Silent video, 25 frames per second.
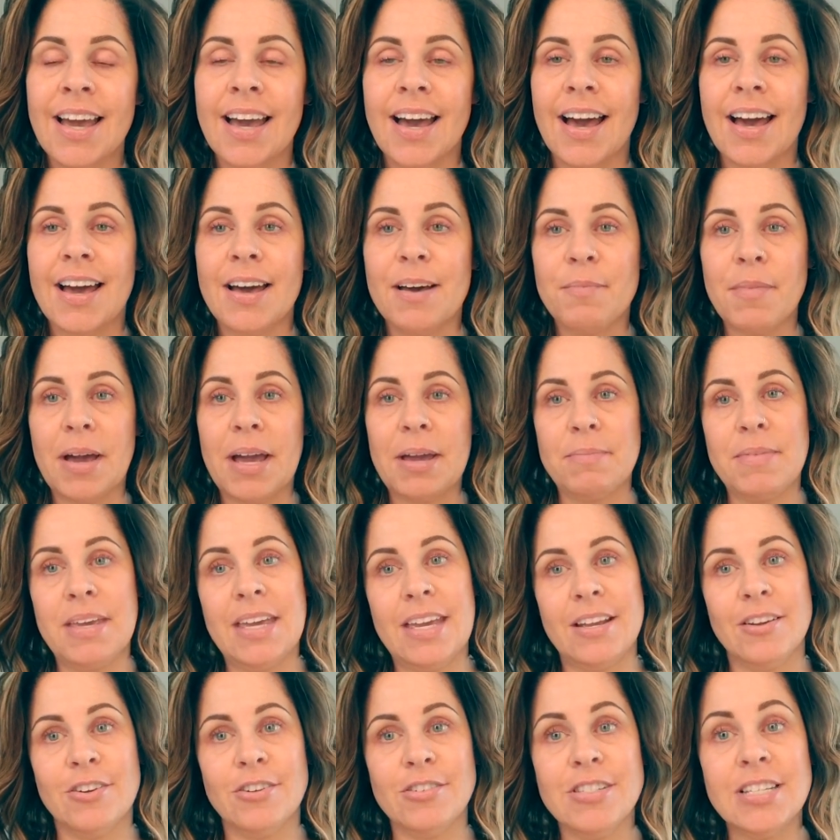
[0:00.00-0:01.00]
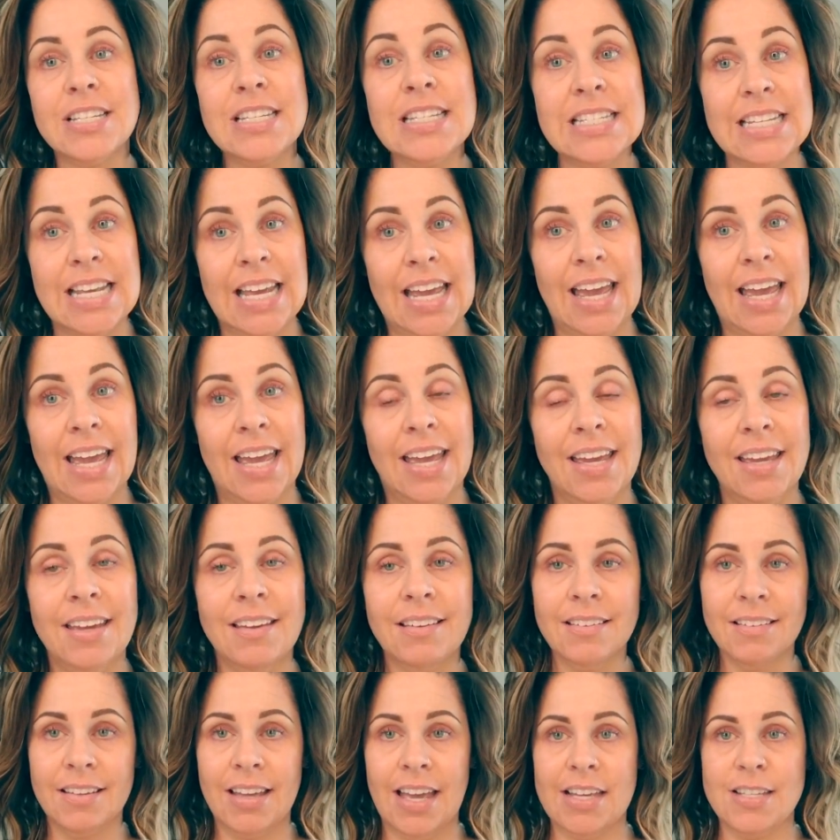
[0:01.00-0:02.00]
Um, I'm here
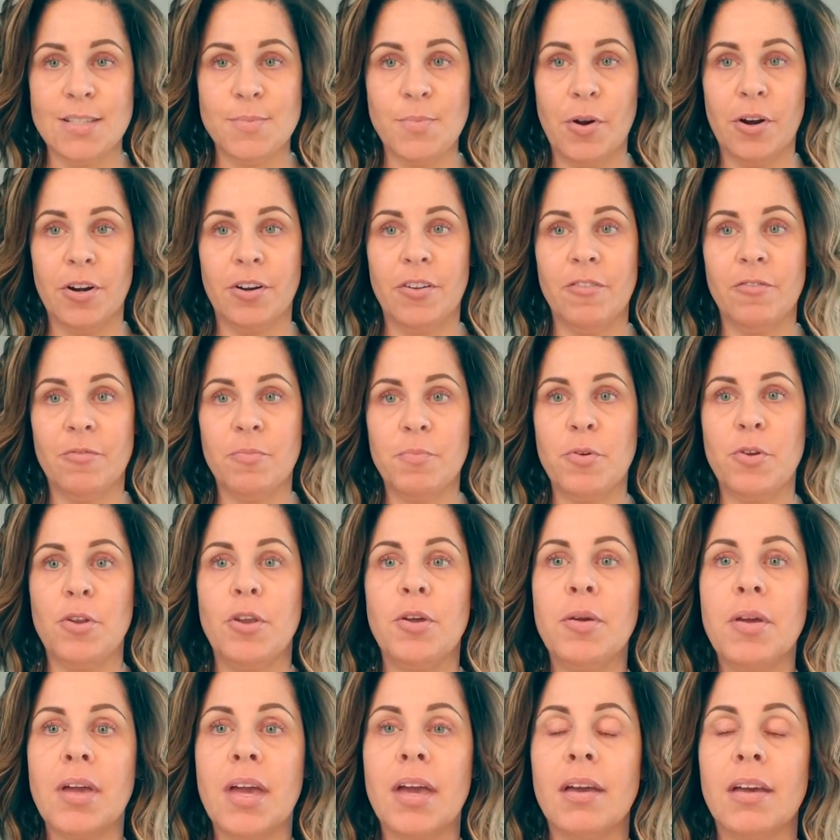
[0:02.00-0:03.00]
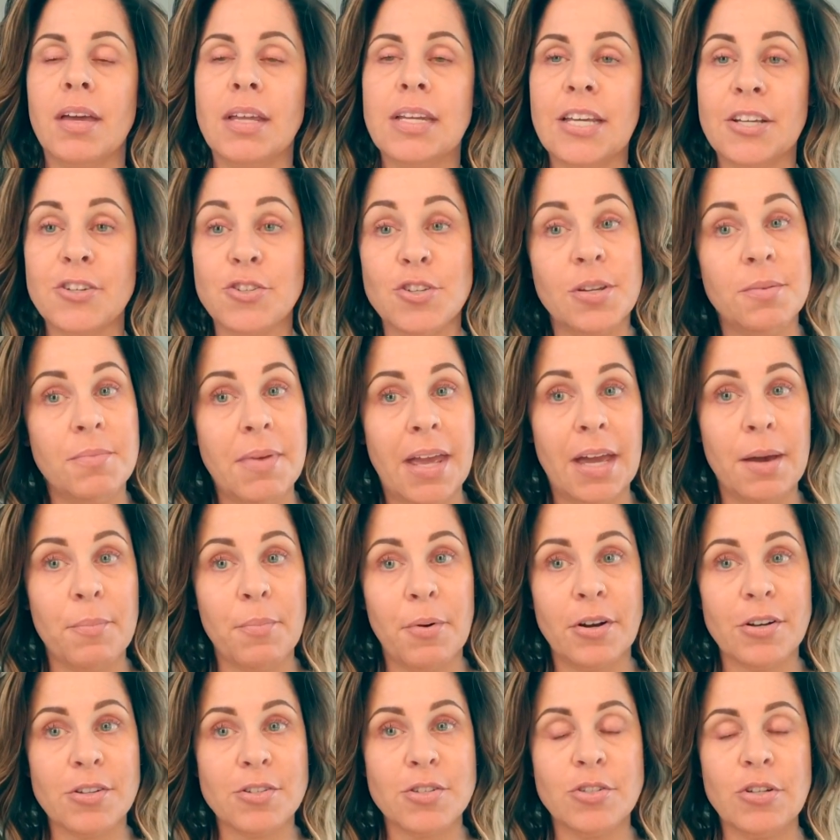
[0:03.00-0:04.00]
today as part of Beauty Addiction Makeup
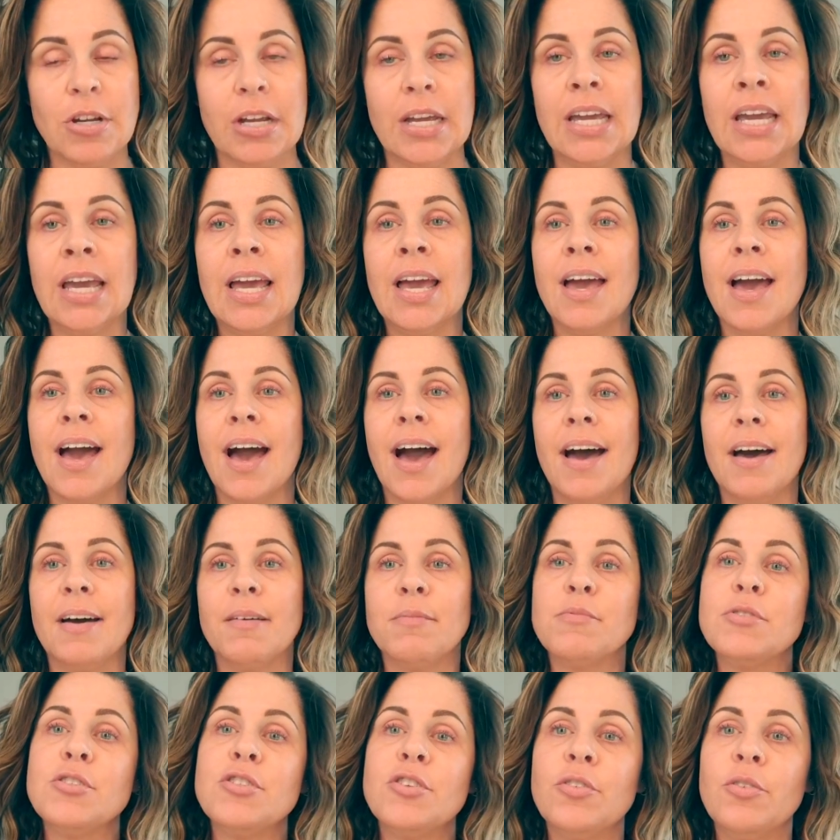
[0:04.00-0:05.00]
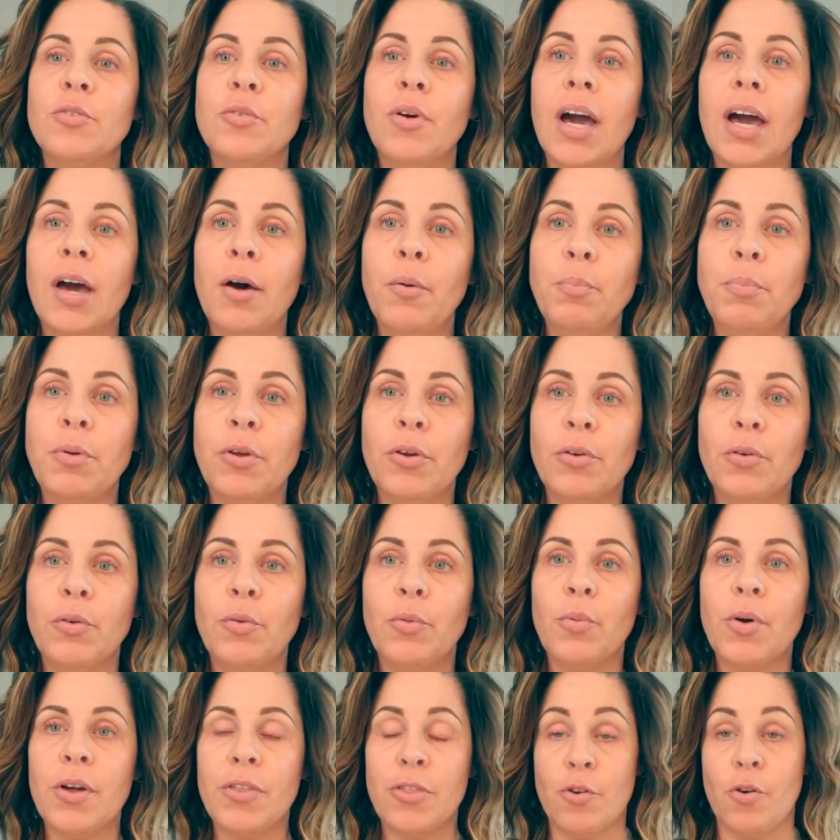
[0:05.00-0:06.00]
Artistry um, to help you
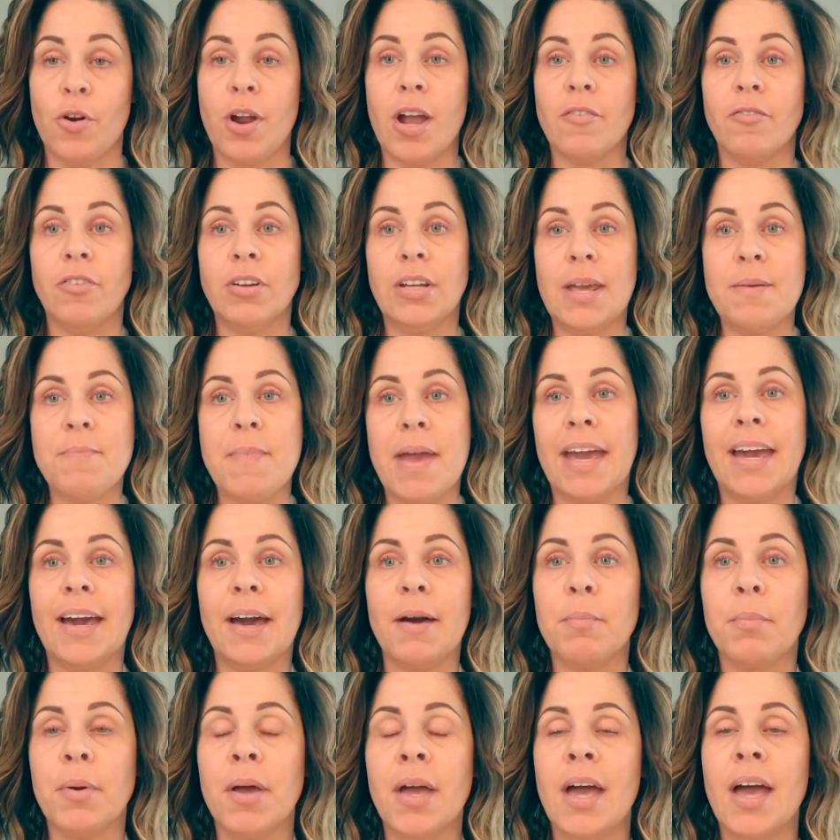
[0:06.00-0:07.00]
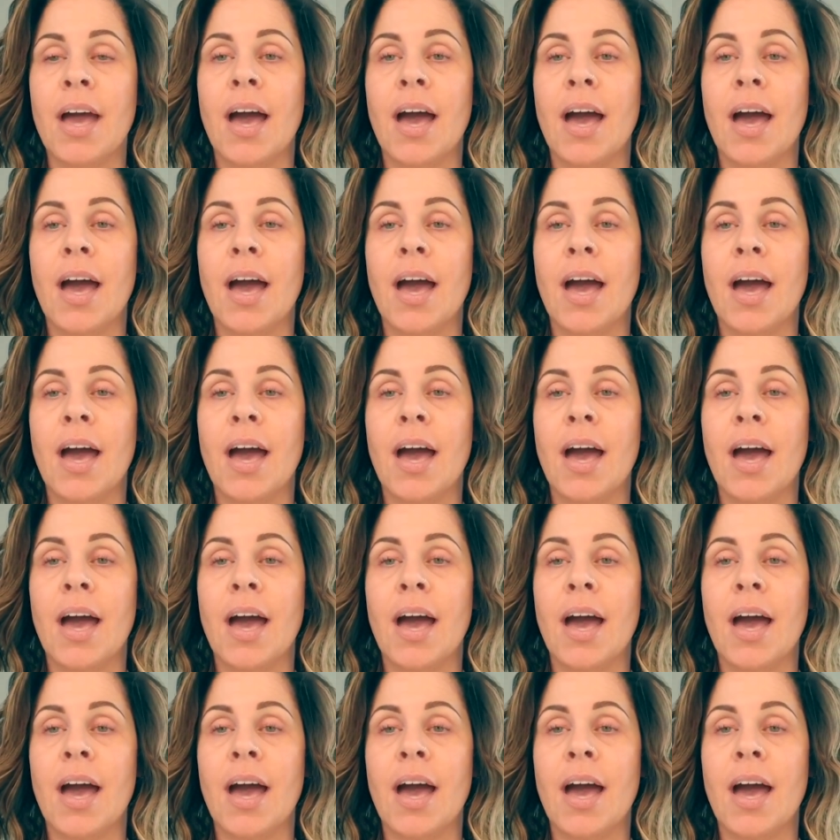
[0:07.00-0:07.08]
with your everyday makeup.